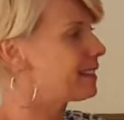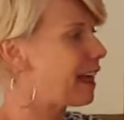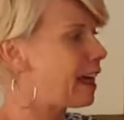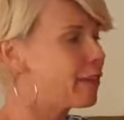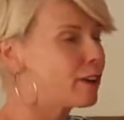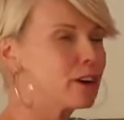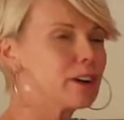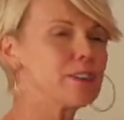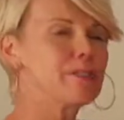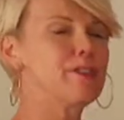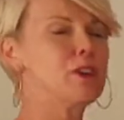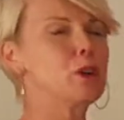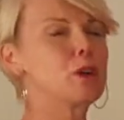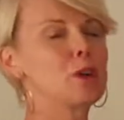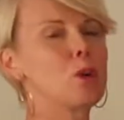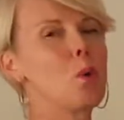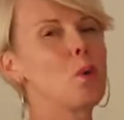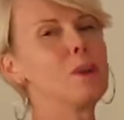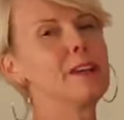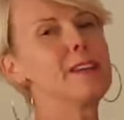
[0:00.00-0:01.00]
leather, if you
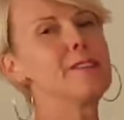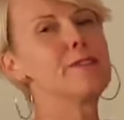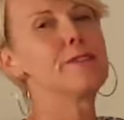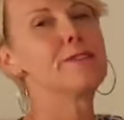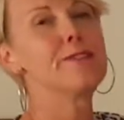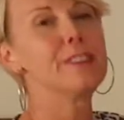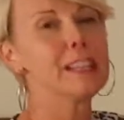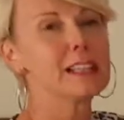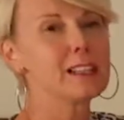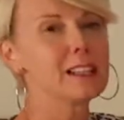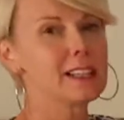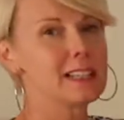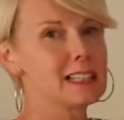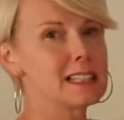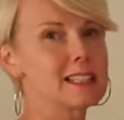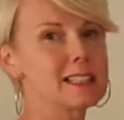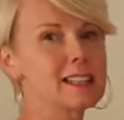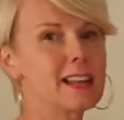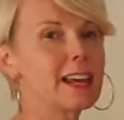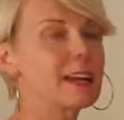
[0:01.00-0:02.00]
could only feel it,
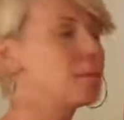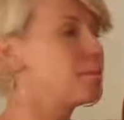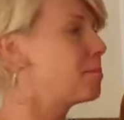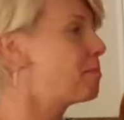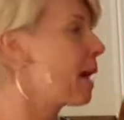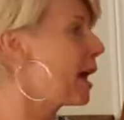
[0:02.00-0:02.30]
it's like